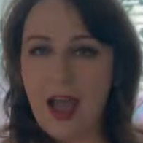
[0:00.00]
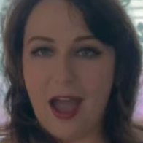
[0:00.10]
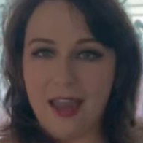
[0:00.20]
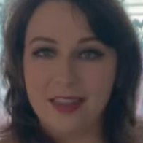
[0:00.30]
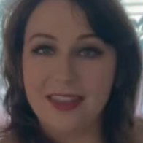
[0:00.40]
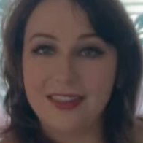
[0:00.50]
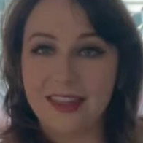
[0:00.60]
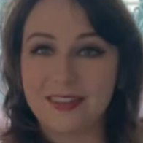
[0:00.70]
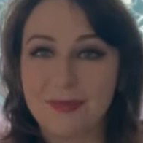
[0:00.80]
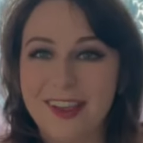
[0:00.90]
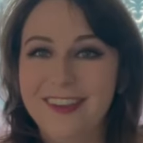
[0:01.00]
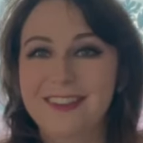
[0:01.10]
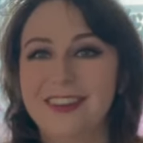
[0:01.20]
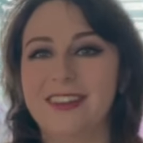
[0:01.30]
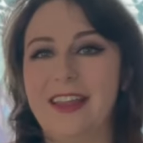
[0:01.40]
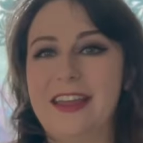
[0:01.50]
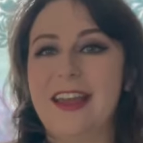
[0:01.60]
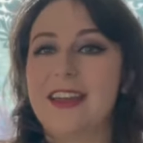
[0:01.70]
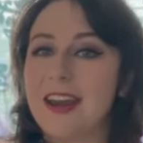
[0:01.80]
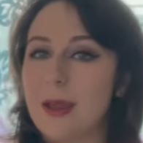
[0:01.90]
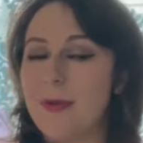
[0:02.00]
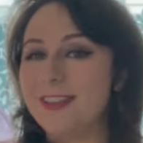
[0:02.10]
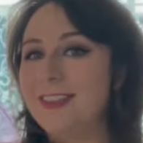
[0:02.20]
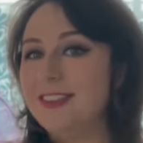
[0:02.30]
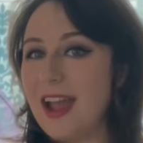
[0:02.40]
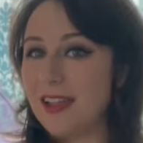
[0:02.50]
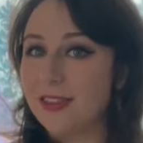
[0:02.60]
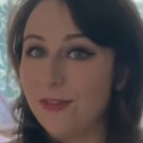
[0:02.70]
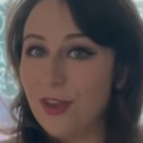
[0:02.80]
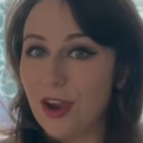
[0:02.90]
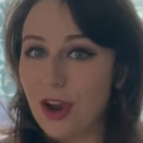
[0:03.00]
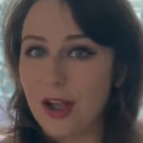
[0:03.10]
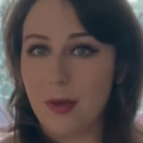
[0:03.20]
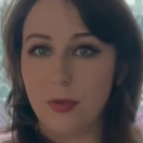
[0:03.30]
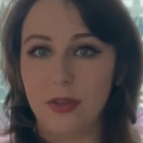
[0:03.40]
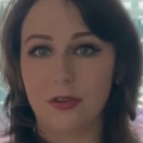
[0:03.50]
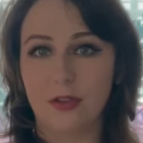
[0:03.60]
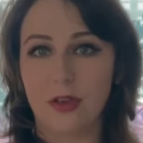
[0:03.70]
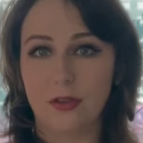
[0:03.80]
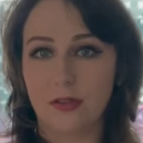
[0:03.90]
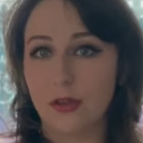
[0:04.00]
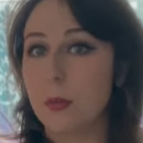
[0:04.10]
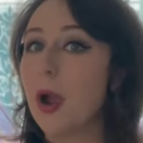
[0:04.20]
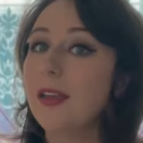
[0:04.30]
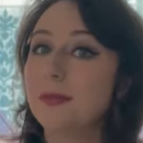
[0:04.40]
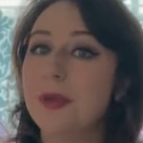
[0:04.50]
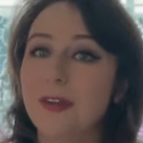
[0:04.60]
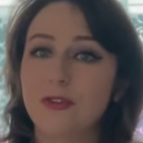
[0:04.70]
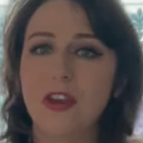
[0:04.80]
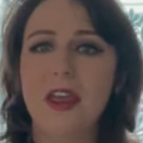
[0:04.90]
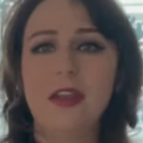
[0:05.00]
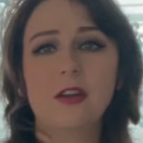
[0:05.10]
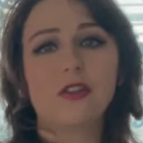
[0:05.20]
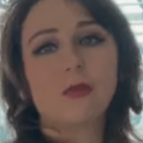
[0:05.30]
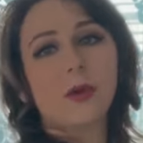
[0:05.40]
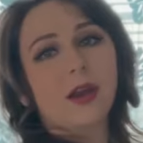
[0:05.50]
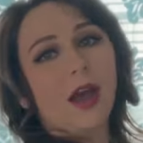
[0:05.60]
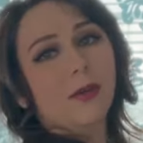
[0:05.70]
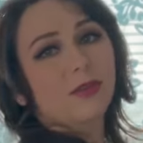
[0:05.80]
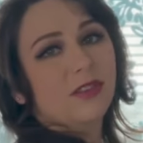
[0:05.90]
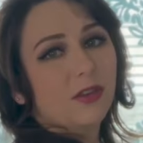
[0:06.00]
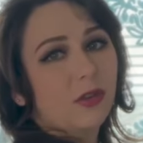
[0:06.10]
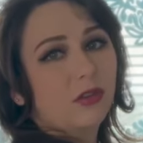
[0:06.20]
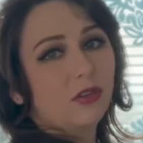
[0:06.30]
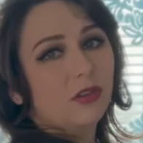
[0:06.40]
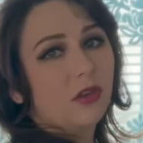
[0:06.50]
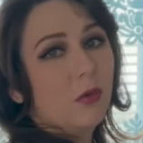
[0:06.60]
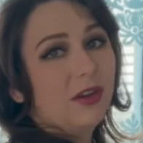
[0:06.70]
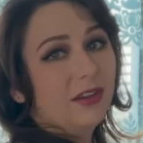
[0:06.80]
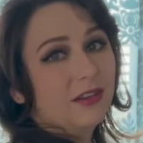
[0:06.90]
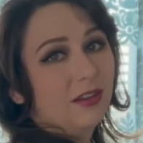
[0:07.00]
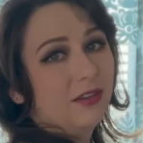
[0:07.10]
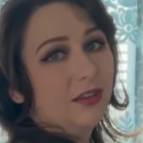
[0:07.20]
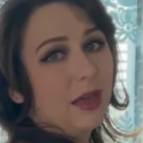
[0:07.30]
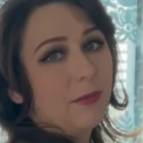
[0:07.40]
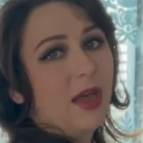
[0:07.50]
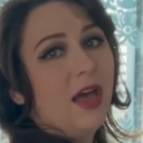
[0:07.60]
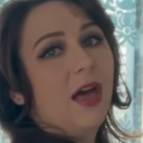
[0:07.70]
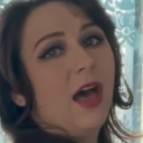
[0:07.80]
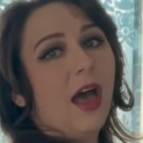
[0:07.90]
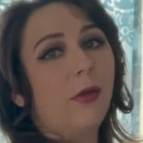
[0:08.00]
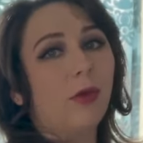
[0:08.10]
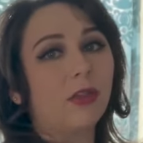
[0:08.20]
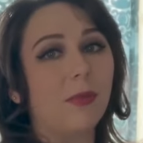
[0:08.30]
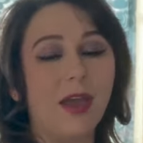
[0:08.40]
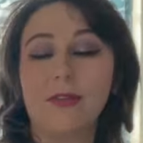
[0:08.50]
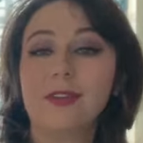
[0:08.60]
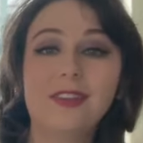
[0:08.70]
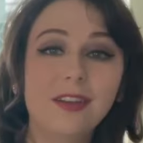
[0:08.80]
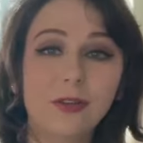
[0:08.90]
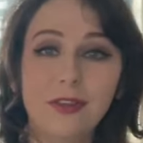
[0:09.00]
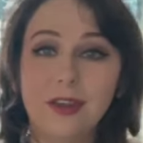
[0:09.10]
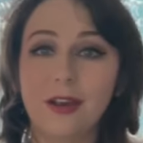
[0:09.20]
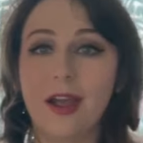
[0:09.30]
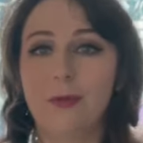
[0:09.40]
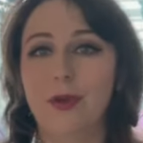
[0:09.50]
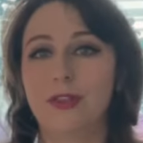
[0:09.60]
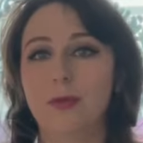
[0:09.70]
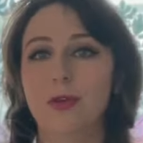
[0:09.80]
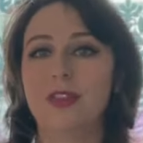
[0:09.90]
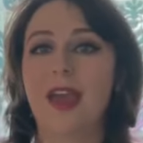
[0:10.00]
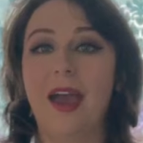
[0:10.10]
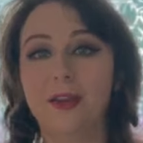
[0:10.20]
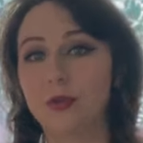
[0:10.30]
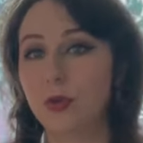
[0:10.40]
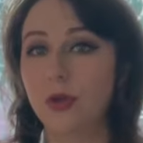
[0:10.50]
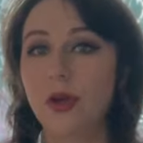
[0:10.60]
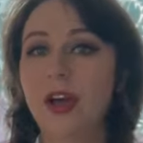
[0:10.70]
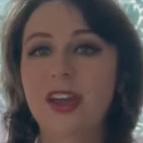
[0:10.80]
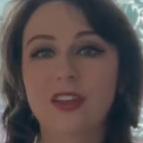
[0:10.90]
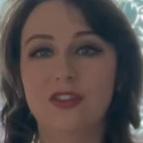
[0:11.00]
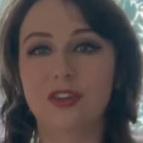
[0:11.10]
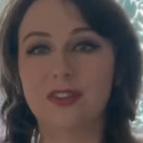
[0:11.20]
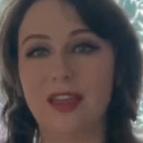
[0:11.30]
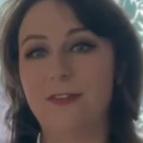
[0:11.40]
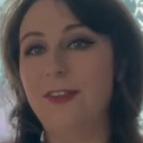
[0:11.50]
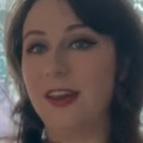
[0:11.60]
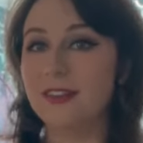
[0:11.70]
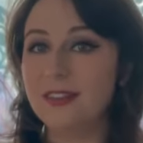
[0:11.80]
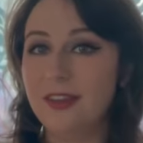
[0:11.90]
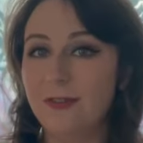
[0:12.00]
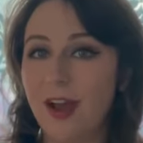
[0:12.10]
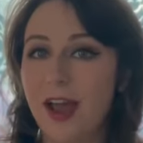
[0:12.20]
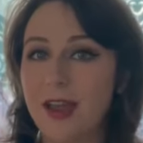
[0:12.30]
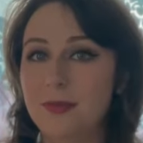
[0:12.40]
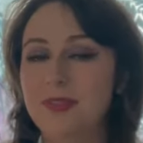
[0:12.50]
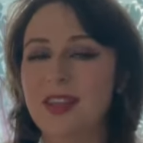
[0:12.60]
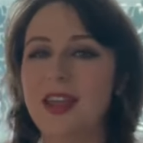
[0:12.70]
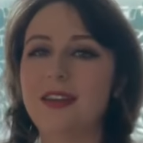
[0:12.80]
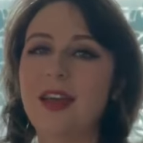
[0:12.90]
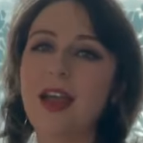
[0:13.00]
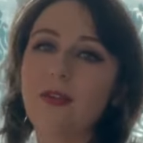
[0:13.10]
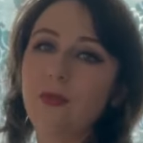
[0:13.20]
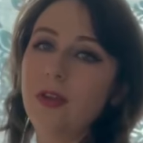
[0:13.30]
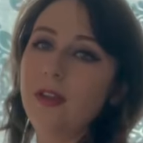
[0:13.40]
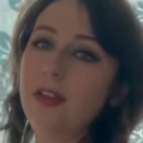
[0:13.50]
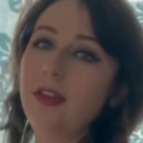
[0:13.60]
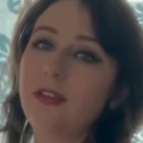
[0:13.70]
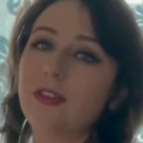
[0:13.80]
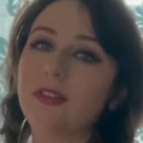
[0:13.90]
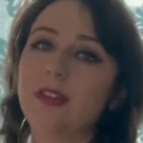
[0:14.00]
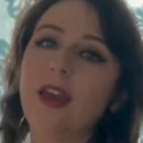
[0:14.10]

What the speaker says: I think that's amazing. Like, again, I bought these at the fair a couple years ago, so the price may have changed, but I'm still just so addicted to them. I wear them every single year. I wear them with casual, just like fantasy vibes, and I really just